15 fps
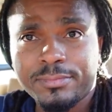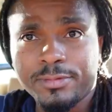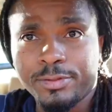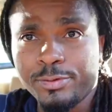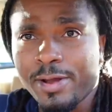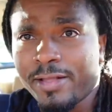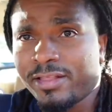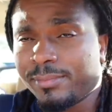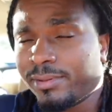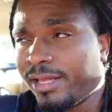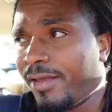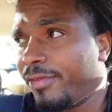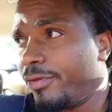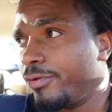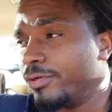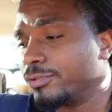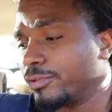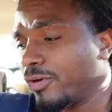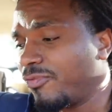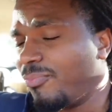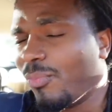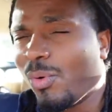You have to believe you
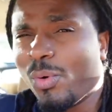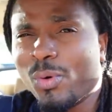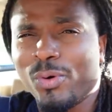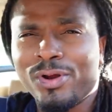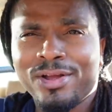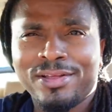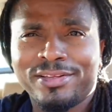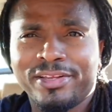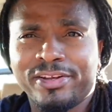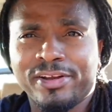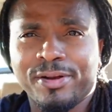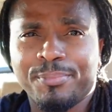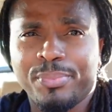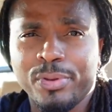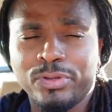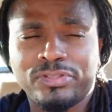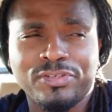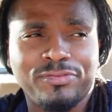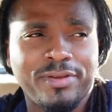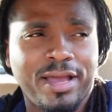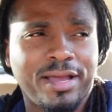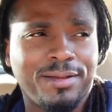deserve more than an
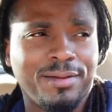abusive